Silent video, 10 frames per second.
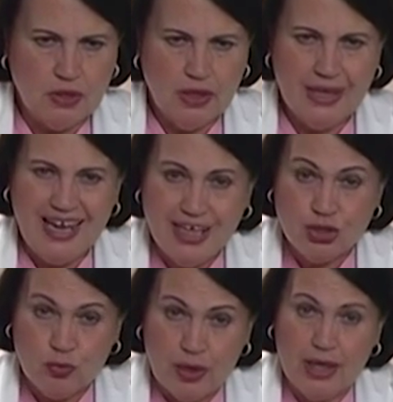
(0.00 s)
In
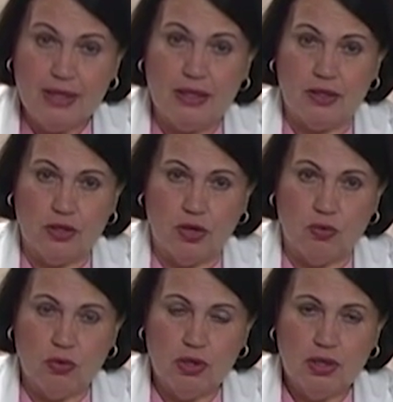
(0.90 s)
actuality,
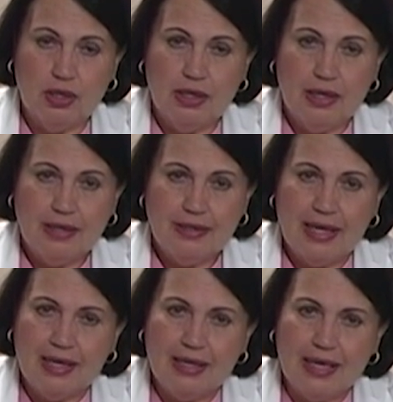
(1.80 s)
though,
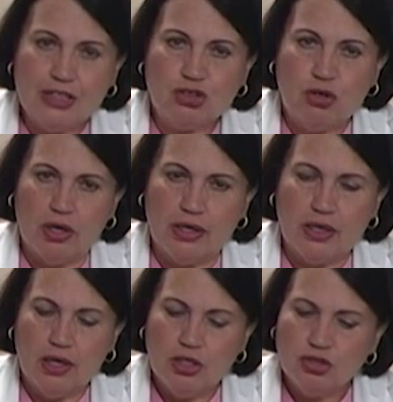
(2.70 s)
that electron
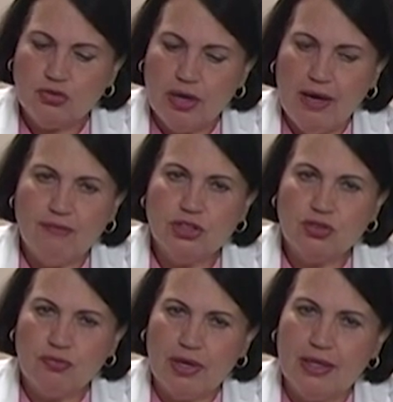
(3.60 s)
travels
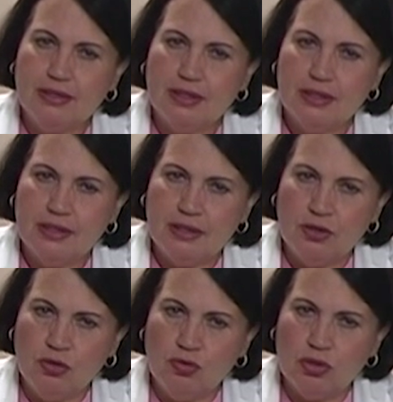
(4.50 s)
around the
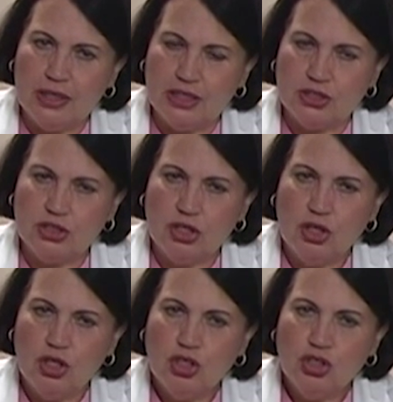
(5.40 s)
nucleus
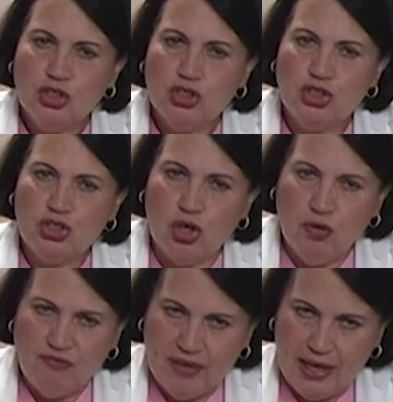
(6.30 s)

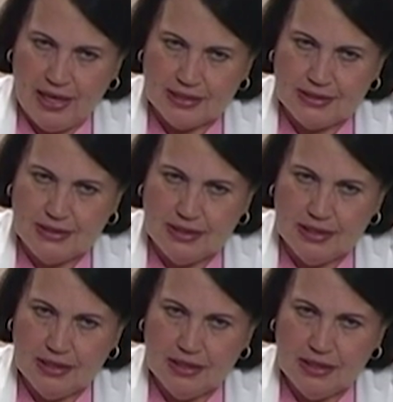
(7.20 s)
so fast
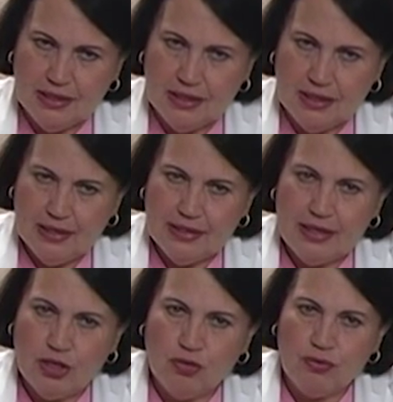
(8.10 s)
that
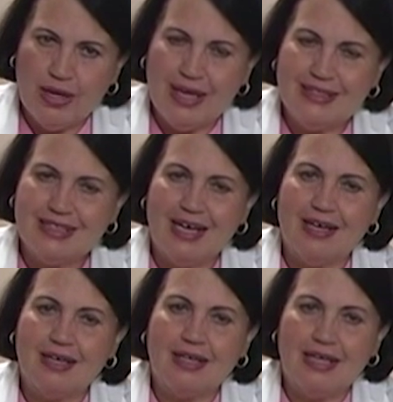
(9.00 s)
it creates a
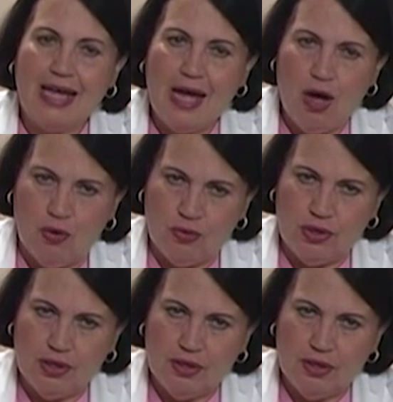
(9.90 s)
cloud.